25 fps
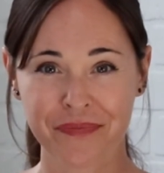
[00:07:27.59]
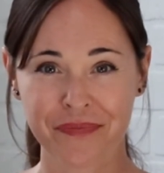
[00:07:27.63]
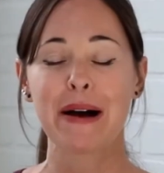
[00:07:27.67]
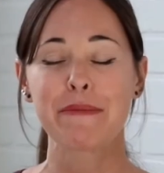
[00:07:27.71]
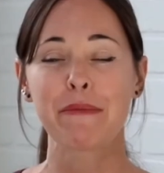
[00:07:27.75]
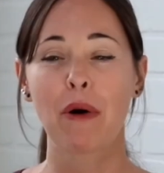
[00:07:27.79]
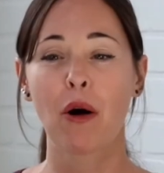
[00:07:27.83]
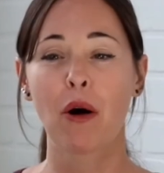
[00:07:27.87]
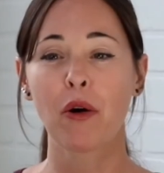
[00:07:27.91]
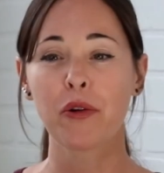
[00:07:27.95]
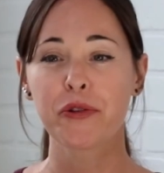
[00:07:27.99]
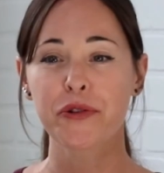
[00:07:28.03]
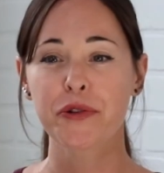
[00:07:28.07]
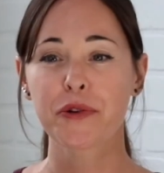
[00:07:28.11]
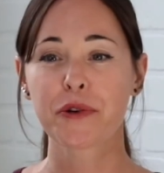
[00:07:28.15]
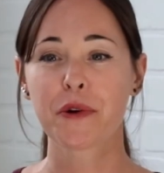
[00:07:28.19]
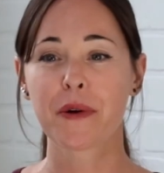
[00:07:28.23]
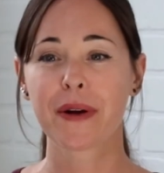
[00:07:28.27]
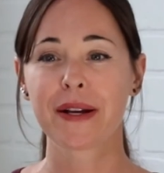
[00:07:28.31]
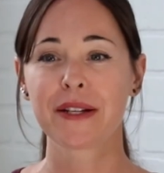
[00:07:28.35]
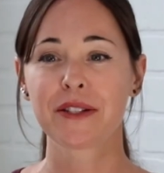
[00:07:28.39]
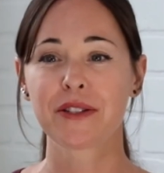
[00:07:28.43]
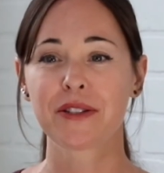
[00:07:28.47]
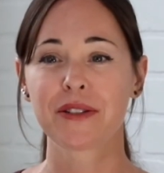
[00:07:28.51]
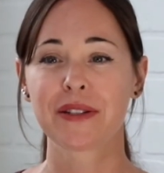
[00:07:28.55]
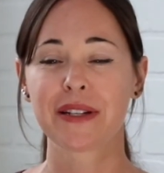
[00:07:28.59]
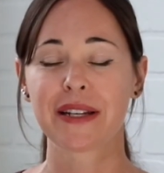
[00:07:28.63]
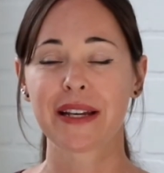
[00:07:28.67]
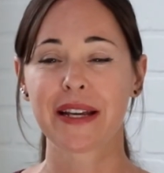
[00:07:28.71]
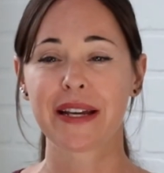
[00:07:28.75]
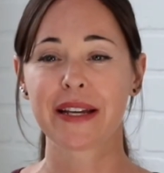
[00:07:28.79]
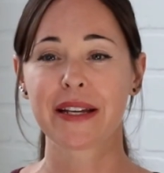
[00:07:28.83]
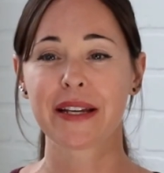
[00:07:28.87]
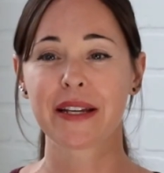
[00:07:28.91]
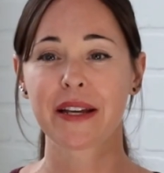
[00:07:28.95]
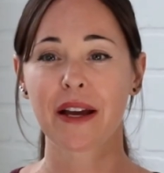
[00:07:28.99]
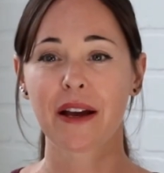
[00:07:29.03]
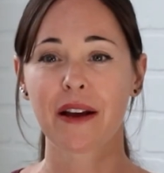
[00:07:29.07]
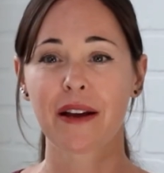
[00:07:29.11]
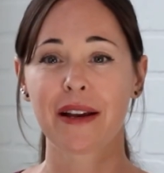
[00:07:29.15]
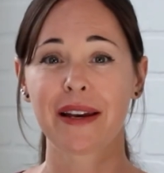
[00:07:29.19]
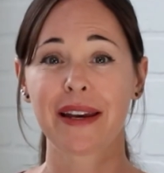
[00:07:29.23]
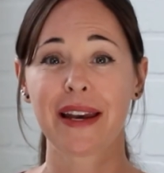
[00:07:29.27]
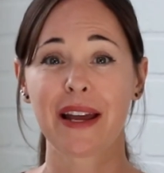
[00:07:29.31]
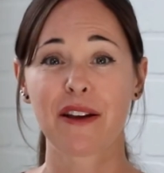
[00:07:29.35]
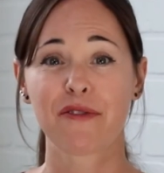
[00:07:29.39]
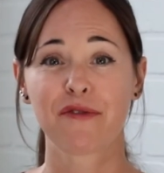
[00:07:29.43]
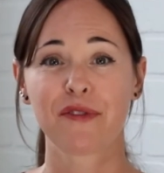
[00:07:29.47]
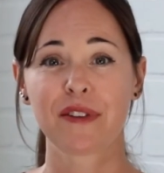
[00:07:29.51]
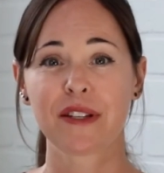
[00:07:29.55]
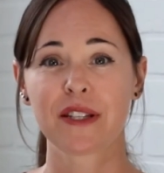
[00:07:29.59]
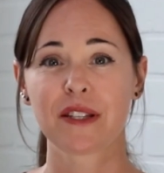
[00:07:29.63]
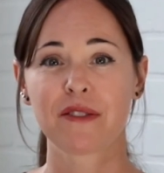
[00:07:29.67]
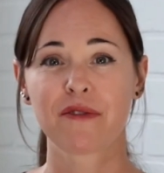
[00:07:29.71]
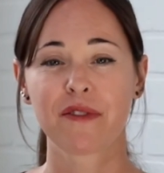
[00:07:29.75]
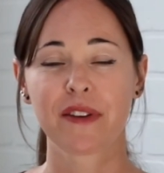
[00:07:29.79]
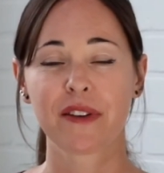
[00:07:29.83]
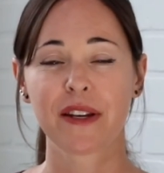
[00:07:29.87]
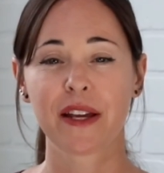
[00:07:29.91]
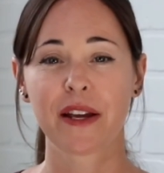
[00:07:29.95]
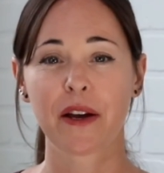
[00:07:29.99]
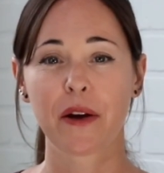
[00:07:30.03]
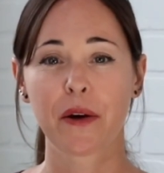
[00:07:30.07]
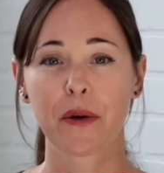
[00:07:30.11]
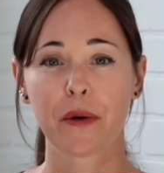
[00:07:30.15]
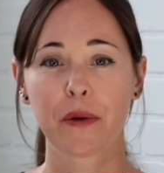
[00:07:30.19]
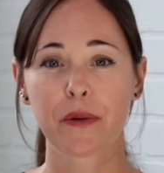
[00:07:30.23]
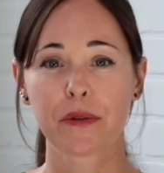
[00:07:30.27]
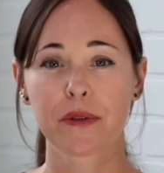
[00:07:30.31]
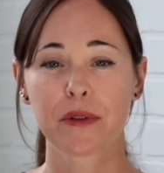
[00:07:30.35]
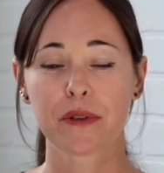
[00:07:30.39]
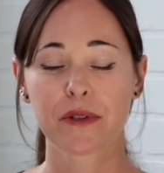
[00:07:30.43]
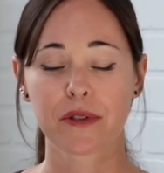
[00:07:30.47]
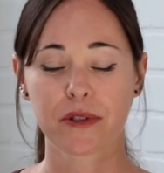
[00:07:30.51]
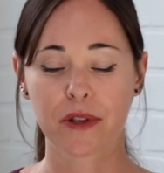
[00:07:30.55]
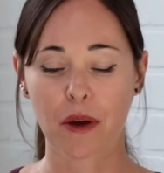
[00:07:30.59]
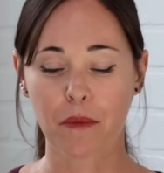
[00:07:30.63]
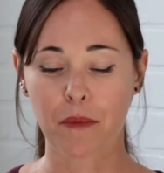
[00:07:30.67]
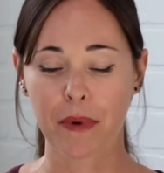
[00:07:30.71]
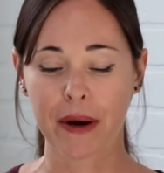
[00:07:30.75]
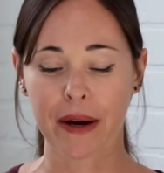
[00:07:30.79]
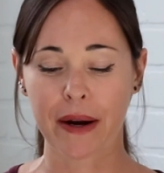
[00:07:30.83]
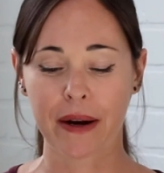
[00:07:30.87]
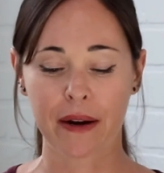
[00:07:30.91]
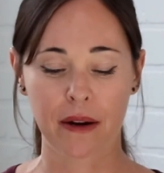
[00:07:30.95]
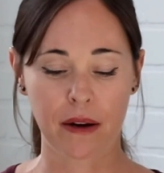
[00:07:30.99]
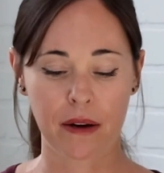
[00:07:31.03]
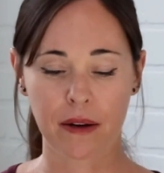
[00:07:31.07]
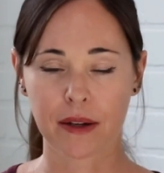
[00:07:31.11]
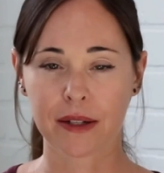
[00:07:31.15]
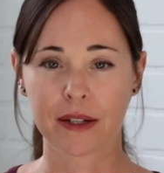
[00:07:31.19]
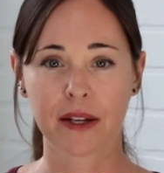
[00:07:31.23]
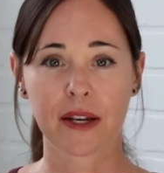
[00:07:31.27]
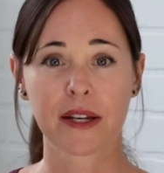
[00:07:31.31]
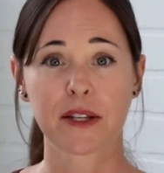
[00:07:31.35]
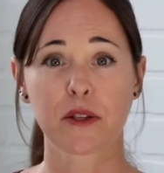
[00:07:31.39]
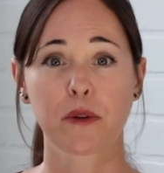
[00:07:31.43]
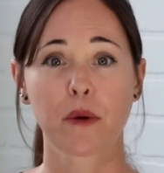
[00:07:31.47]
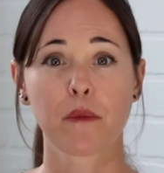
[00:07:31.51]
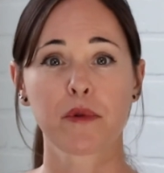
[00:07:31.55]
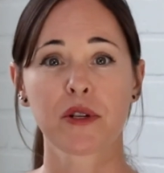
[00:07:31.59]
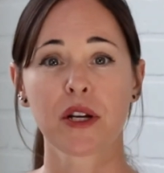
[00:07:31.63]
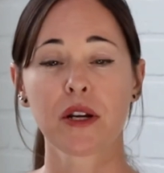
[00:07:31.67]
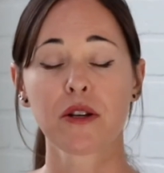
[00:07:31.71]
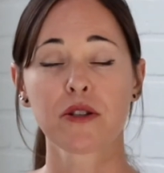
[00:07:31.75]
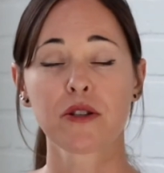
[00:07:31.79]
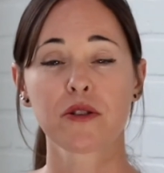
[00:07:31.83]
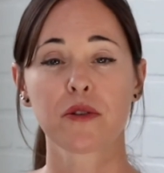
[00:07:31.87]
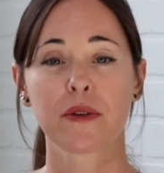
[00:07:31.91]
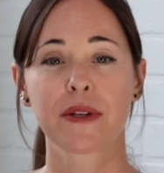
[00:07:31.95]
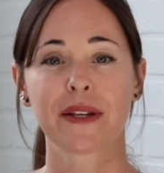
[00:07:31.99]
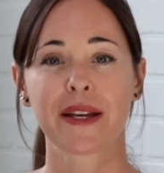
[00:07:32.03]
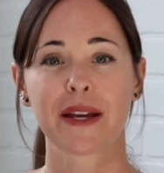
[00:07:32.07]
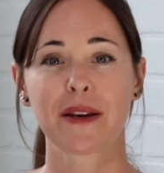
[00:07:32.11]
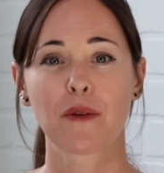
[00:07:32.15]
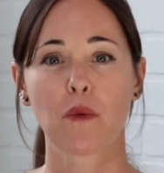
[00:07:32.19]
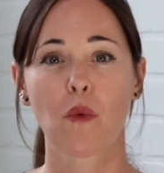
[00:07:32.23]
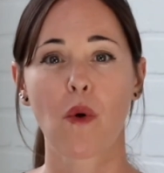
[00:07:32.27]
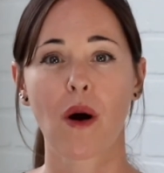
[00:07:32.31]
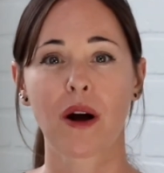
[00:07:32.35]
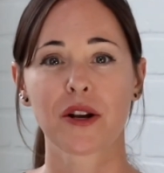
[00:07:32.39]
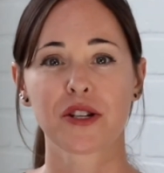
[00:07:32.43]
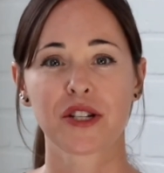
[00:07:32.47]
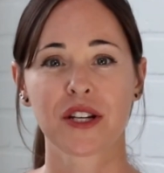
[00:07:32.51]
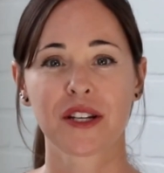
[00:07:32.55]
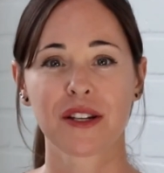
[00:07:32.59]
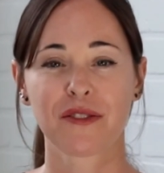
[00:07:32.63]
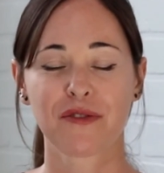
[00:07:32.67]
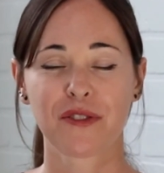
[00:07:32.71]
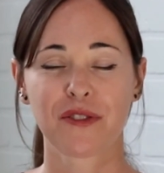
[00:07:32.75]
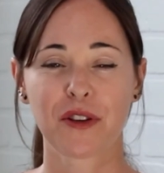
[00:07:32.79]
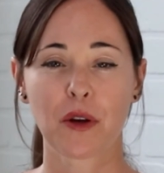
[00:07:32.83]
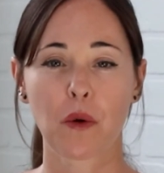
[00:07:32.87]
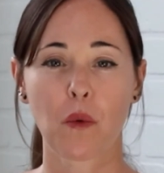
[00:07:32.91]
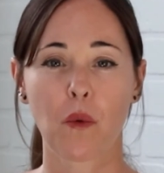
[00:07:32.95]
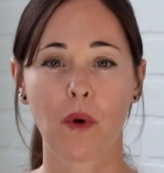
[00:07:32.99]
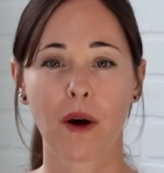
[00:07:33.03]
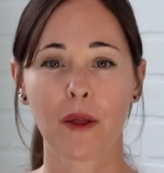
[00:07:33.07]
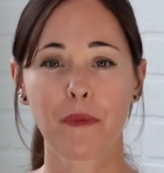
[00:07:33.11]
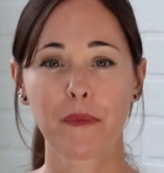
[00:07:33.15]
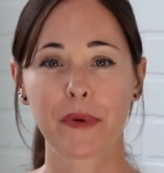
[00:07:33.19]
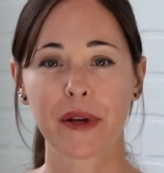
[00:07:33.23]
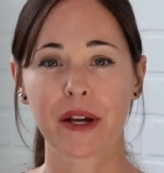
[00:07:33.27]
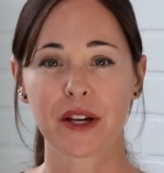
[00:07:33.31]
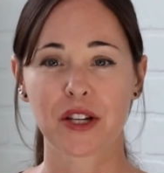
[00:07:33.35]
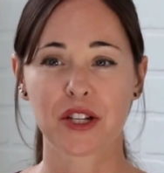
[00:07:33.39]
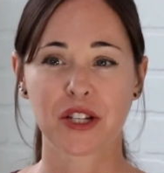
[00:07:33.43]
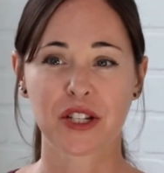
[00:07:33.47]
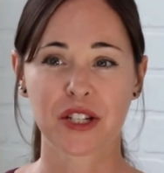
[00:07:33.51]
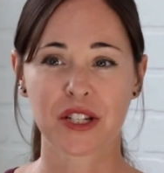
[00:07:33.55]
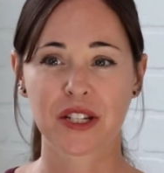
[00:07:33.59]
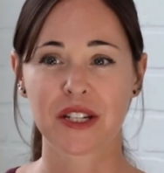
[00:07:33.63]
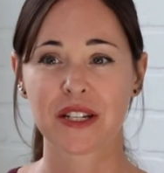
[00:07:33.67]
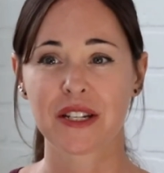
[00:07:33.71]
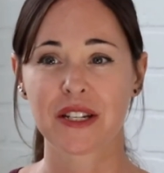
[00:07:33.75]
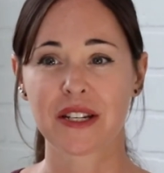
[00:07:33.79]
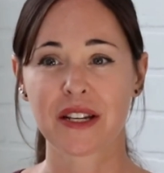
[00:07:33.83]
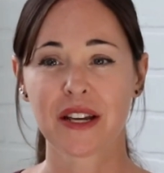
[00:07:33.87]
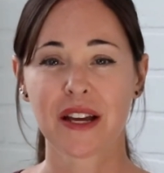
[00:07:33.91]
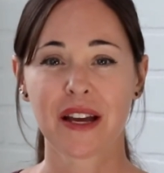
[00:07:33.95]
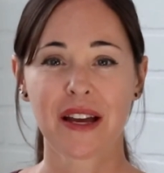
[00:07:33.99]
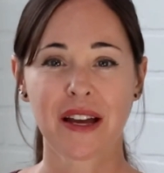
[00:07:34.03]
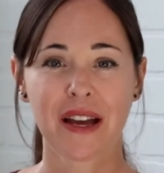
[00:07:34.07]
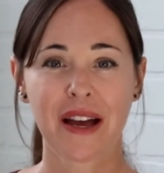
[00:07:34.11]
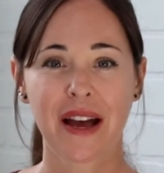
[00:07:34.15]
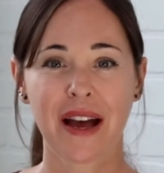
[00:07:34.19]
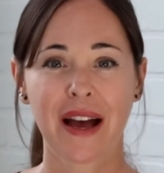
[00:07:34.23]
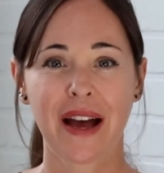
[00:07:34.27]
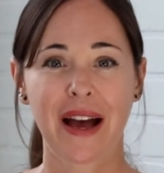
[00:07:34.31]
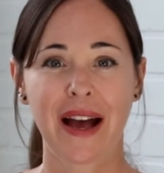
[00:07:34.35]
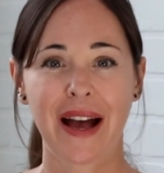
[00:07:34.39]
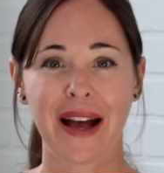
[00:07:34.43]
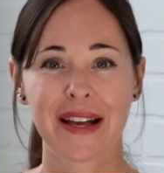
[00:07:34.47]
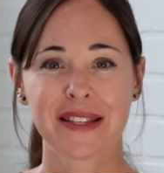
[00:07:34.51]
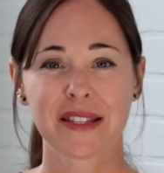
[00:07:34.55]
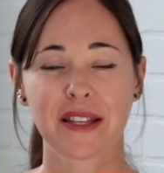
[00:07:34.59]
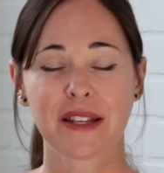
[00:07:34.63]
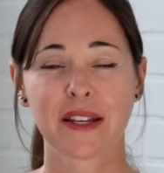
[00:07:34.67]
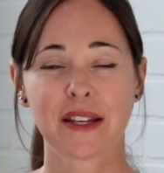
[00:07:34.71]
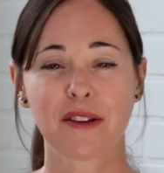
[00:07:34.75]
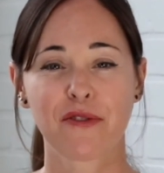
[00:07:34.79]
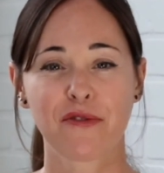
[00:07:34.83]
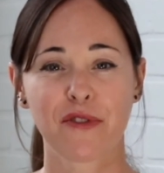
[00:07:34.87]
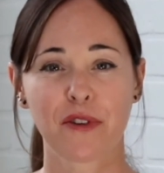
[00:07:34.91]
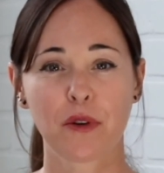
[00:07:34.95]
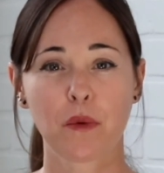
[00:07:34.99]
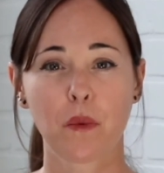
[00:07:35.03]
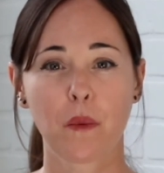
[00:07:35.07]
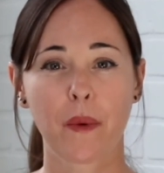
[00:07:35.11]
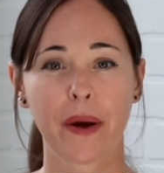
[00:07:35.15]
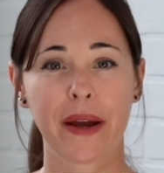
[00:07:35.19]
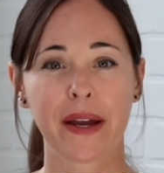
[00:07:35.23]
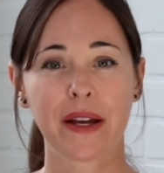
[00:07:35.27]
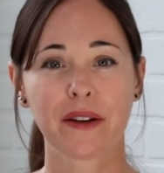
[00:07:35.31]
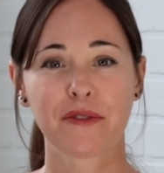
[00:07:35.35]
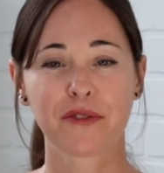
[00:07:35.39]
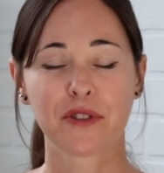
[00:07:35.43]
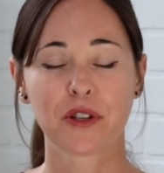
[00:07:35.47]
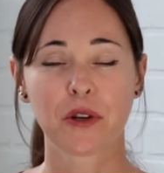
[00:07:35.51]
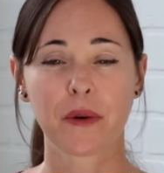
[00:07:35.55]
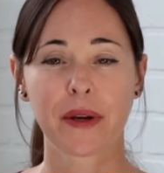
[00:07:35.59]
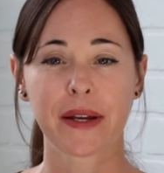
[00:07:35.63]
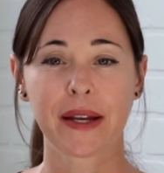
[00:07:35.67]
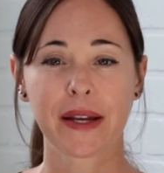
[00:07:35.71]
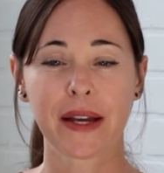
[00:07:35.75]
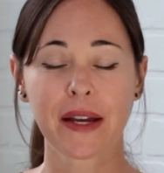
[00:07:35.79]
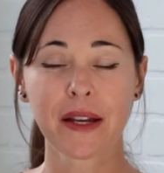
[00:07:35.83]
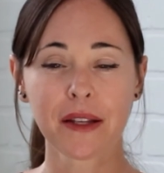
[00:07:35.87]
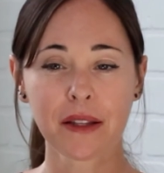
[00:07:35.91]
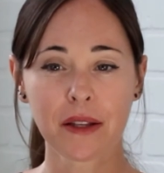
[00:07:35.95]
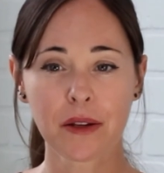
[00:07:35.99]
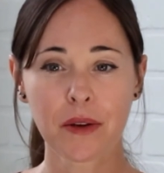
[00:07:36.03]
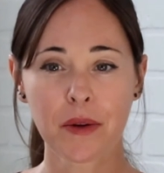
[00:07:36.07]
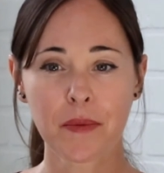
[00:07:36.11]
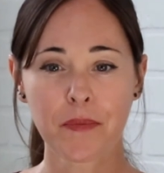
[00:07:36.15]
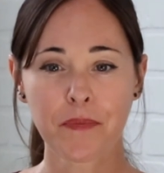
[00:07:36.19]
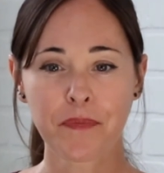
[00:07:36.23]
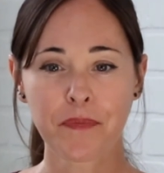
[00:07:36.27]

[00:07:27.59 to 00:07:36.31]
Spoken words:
I'm also going to link Lefie's video somewhere in the description so you can watch it if you want, because she has a different way of doing it.